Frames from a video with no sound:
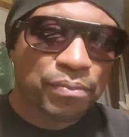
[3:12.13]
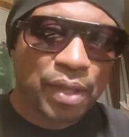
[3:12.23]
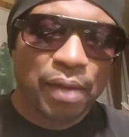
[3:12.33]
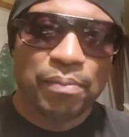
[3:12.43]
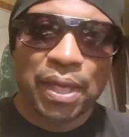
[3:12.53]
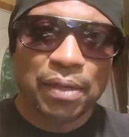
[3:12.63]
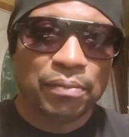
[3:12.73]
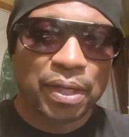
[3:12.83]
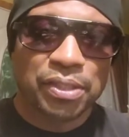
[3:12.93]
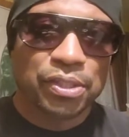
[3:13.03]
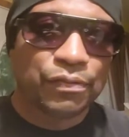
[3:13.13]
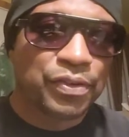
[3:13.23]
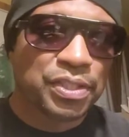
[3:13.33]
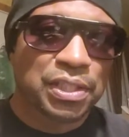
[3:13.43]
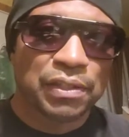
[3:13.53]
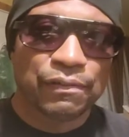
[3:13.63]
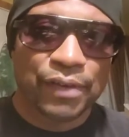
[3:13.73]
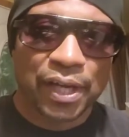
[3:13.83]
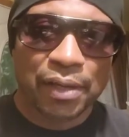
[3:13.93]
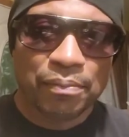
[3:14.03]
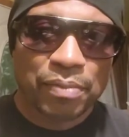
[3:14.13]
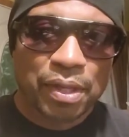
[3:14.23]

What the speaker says: it made a difference in the fight.